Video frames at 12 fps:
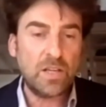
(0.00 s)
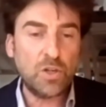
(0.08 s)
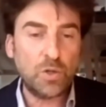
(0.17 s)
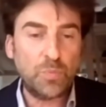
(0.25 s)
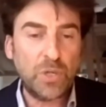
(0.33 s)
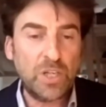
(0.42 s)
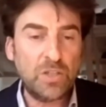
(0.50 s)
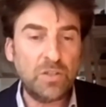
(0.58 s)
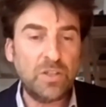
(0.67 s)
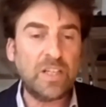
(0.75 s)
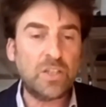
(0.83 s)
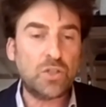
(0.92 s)
the European
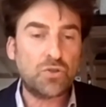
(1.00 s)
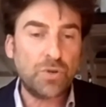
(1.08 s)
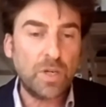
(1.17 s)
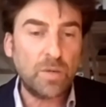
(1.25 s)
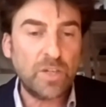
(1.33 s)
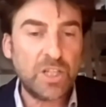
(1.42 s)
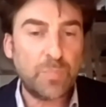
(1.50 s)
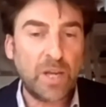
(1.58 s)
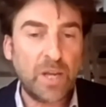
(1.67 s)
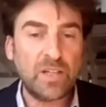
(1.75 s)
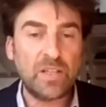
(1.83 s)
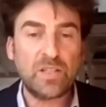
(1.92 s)
Union extremely
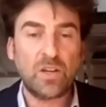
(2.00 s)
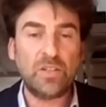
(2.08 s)
dependent